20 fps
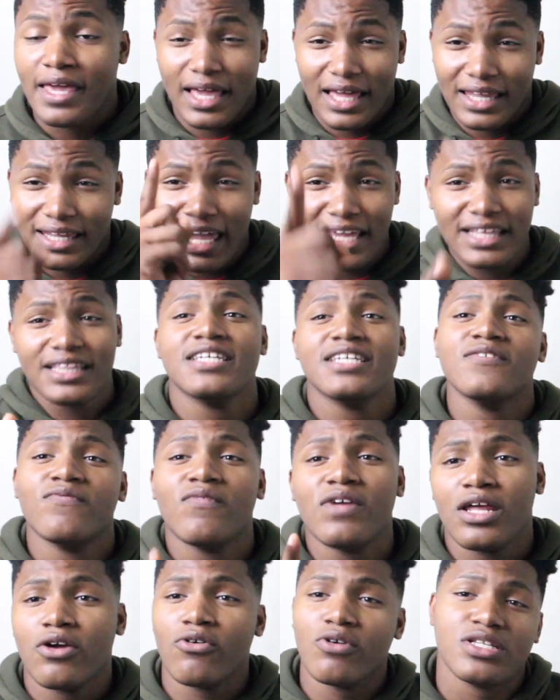And like this
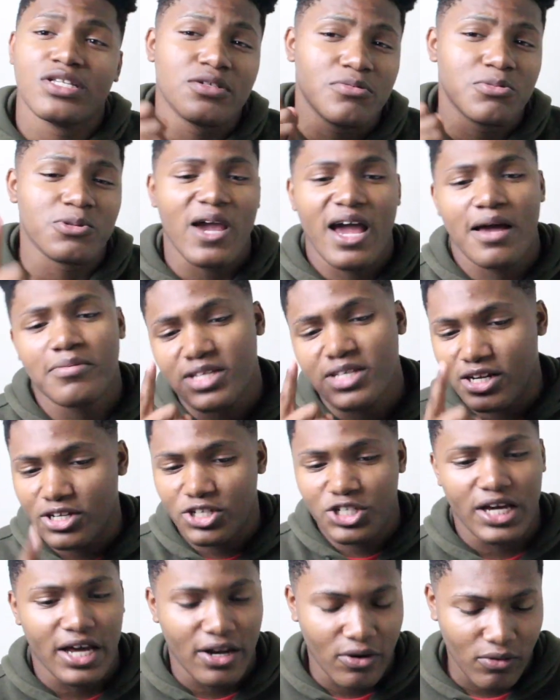video and subscribe to the
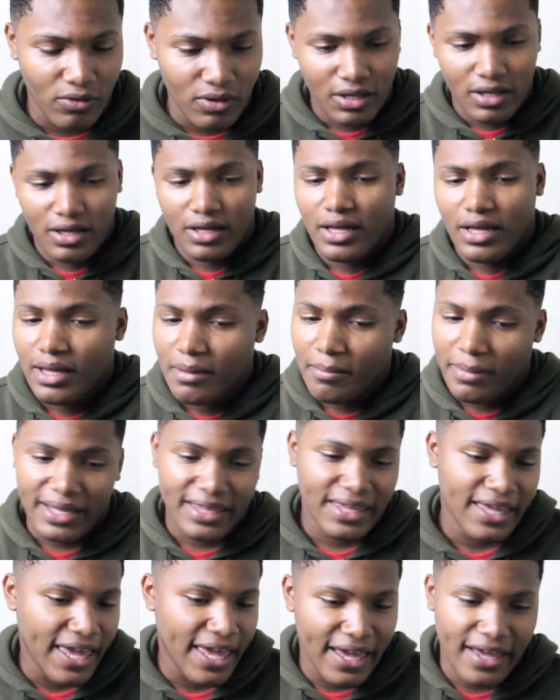channel.
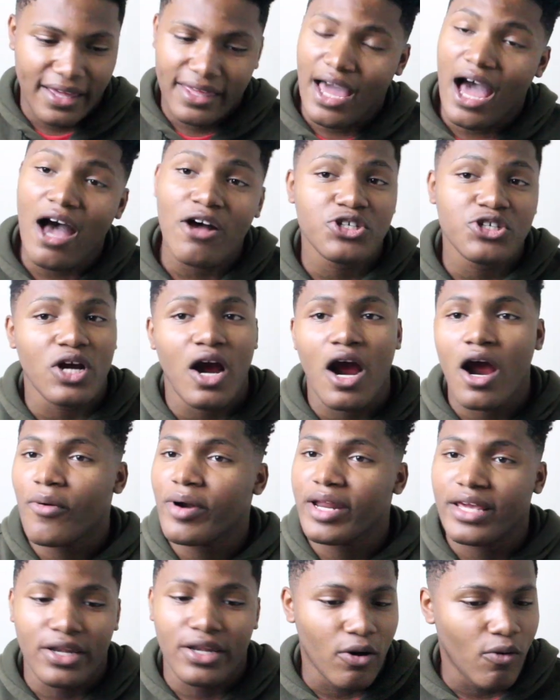But yeah, y'all should
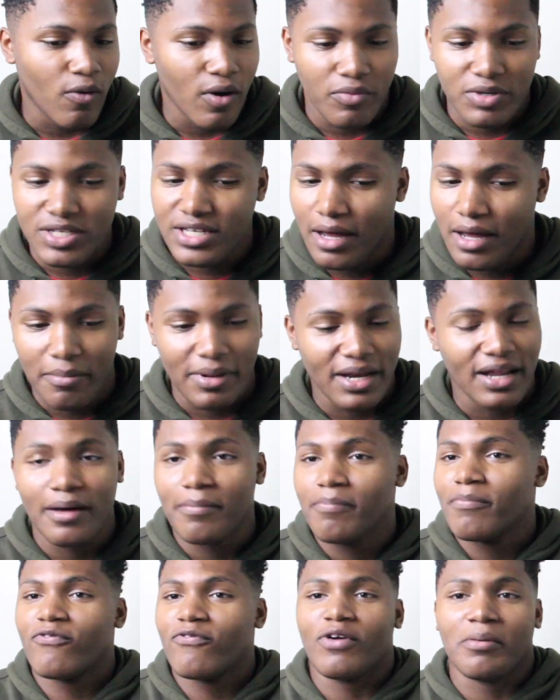already know what was coming
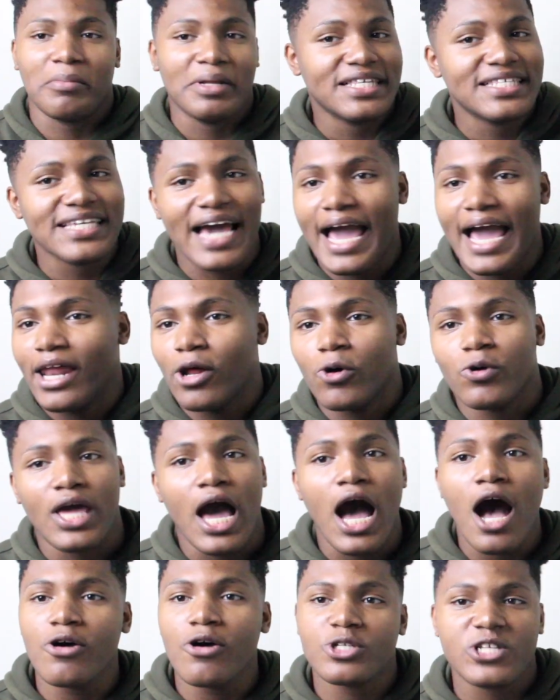up from the title.
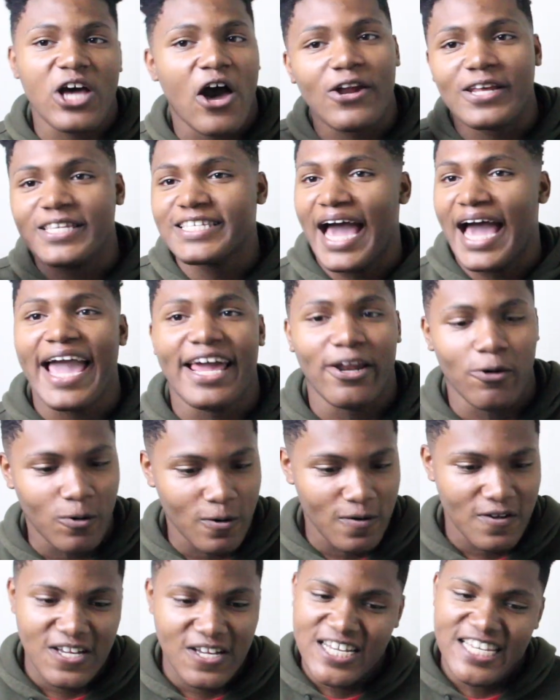Y'all saw the
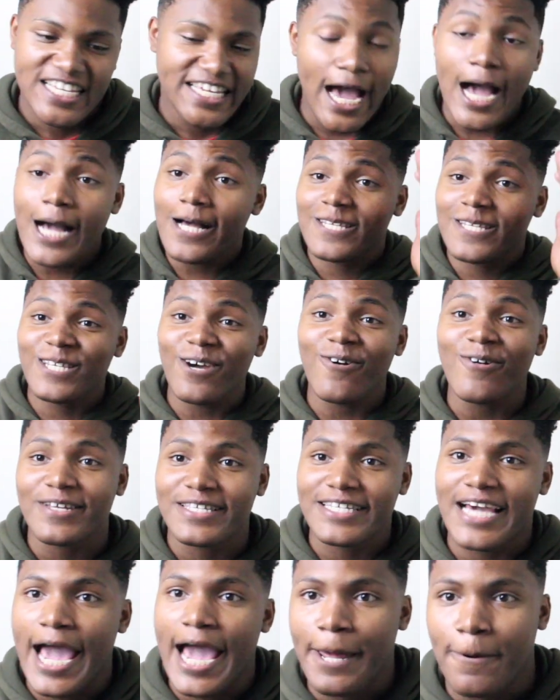title. Y'all saw
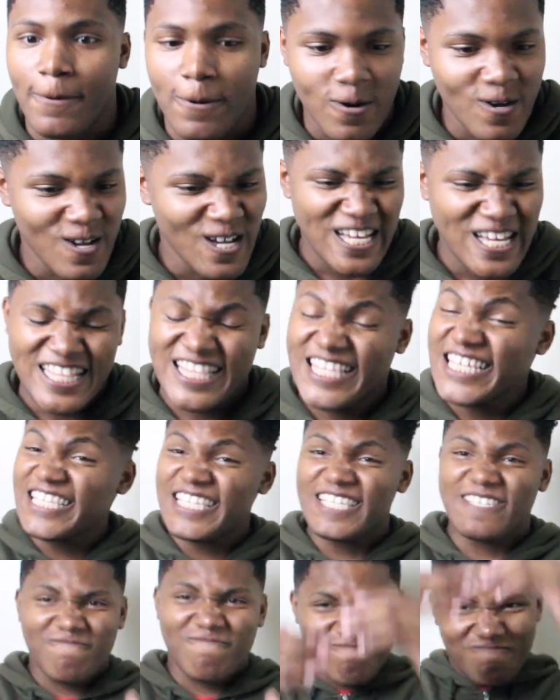the title. I
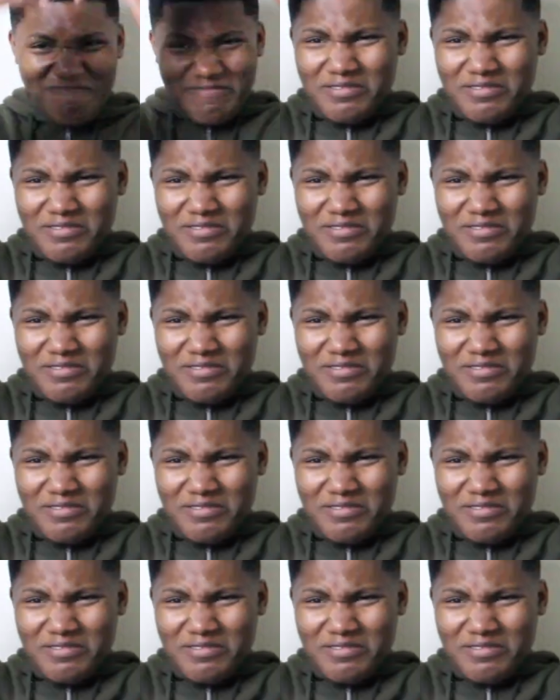just